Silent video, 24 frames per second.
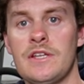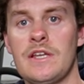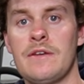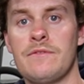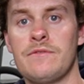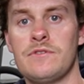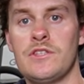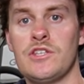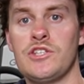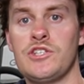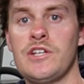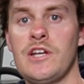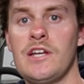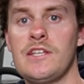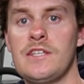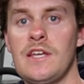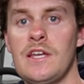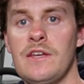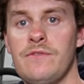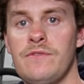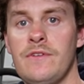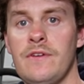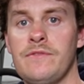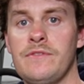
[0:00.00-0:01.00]
It gives the
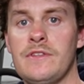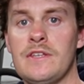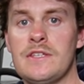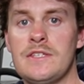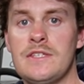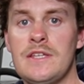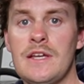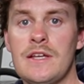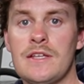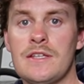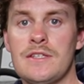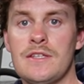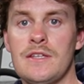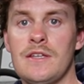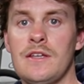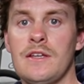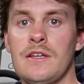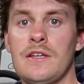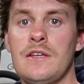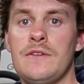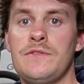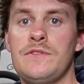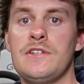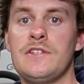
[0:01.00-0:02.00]

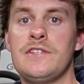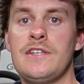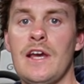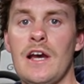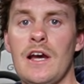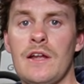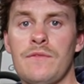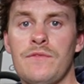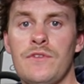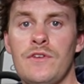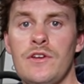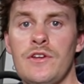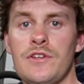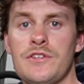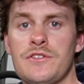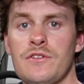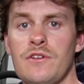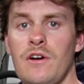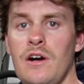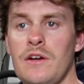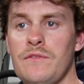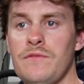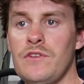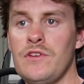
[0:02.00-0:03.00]
GT56, gives you down view,
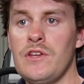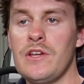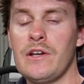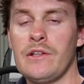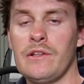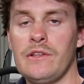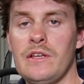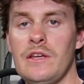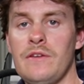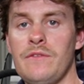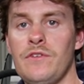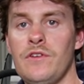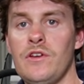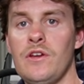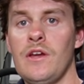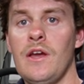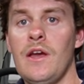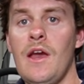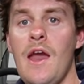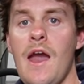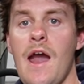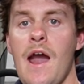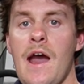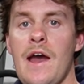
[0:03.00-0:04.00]
side view, clear view,
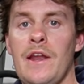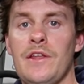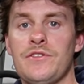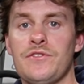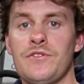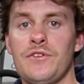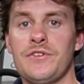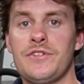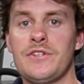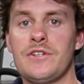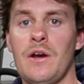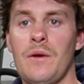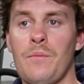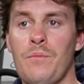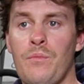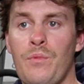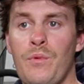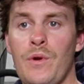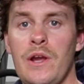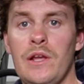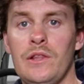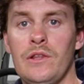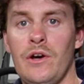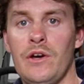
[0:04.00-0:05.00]
and it's also got
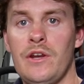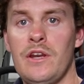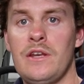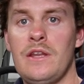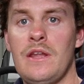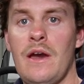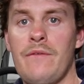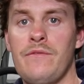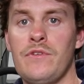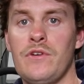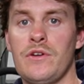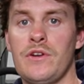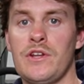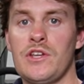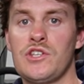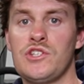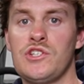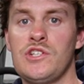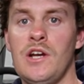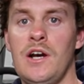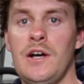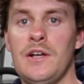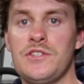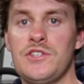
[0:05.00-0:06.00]
preloaded Navionics
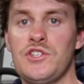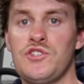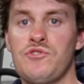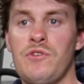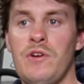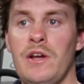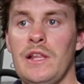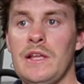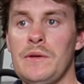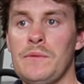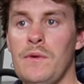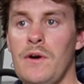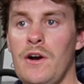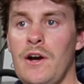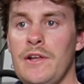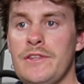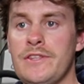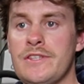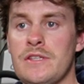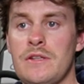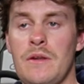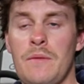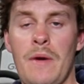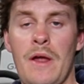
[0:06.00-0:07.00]
charts
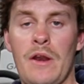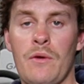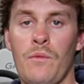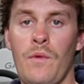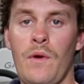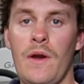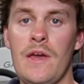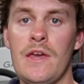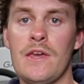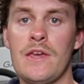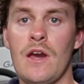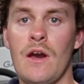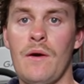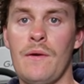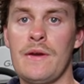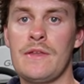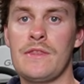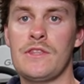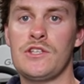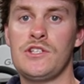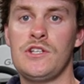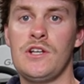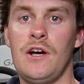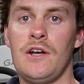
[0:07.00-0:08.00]
Australia-wide, so no matter where you're
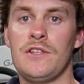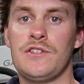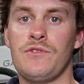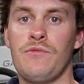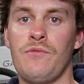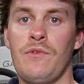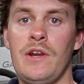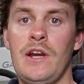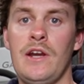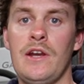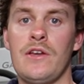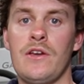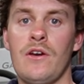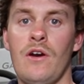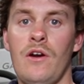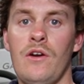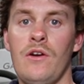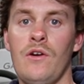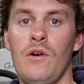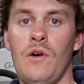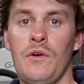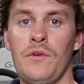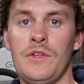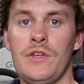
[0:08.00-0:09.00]
going, the charts are ready to
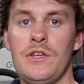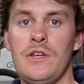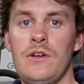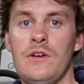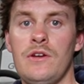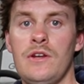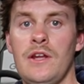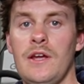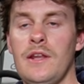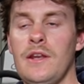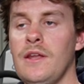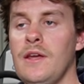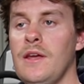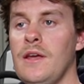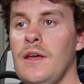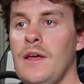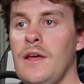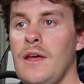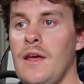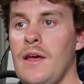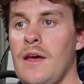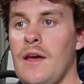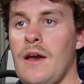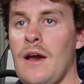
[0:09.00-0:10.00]
go on the unit.
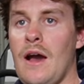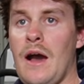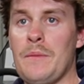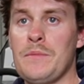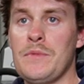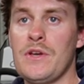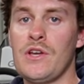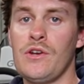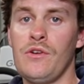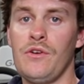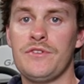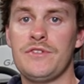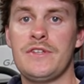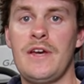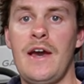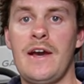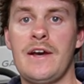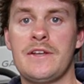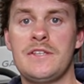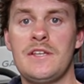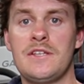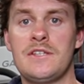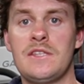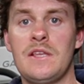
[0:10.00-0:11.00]
You can also
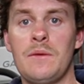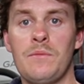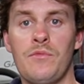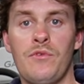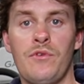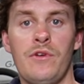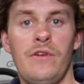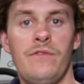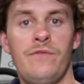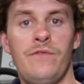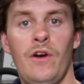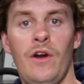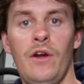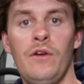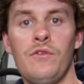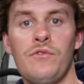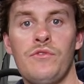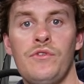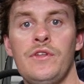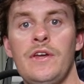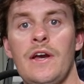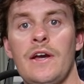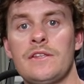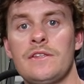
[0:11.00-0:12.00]
access them through your phone,
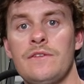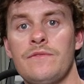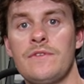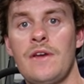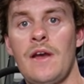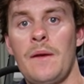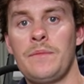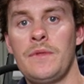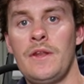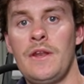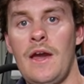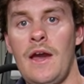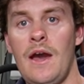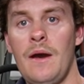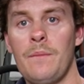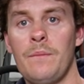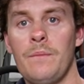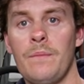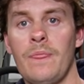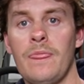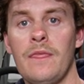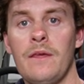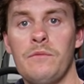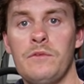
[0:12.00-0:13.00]
through the Active Captain app,
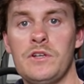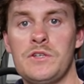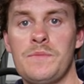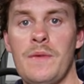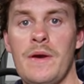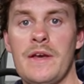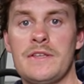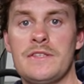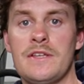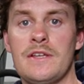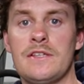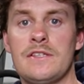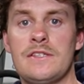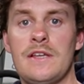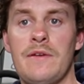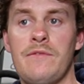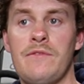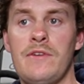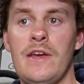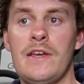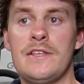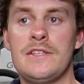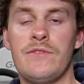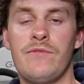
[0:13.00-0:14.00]
which makes things
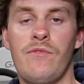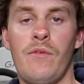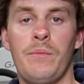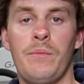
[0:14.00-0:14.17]
even easier for